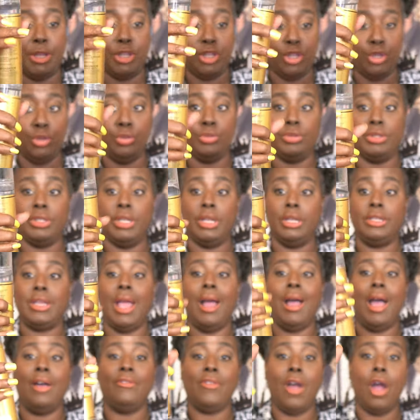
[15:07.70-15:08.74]
been using it.
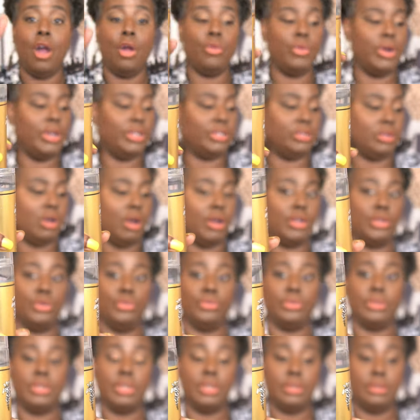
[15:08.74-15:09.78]
Yeah, I've already started
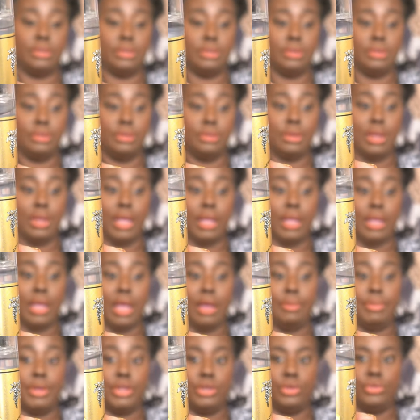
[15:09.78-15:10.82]
using it. Like,
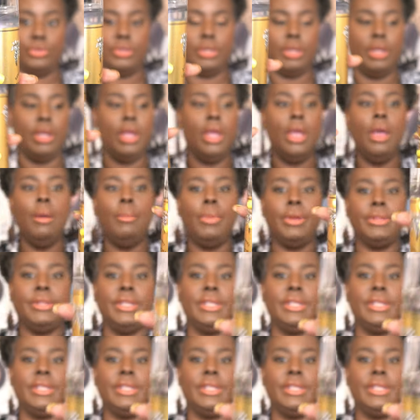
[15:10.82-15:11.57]
I've been using it. But